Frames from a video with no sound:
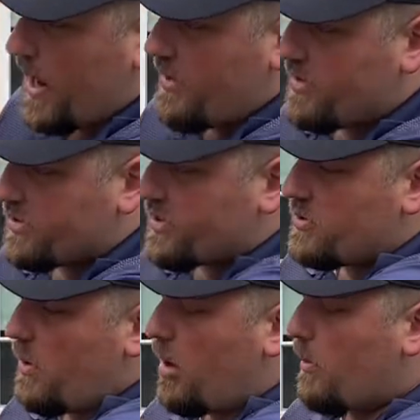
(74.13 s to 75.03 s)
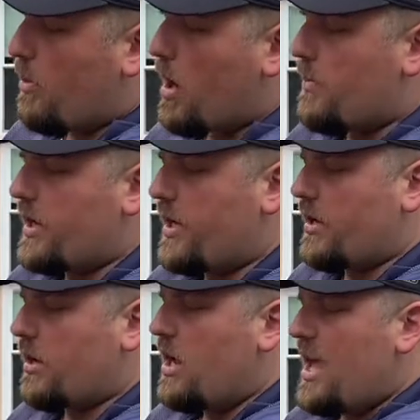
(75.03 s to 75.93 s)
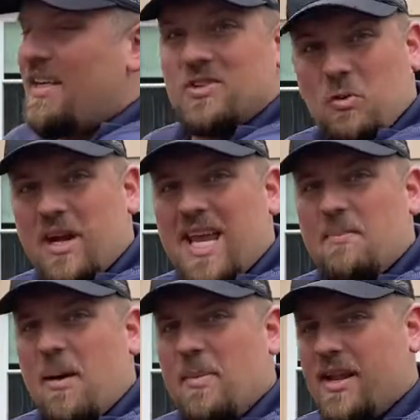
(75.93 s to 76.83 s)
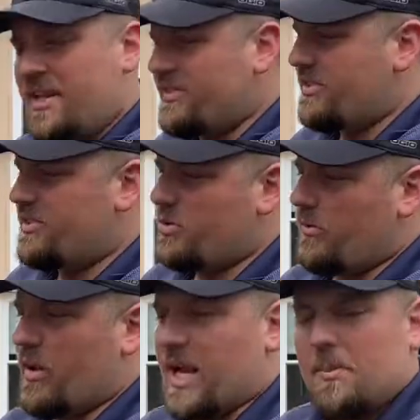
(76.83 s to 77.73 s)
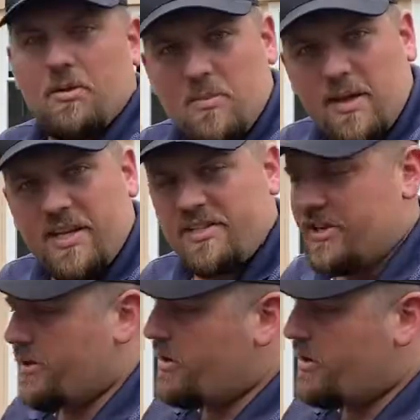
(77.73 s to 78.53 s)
There's a small compartment here. This is where I keep my minis. So we've got a couple of the minis here.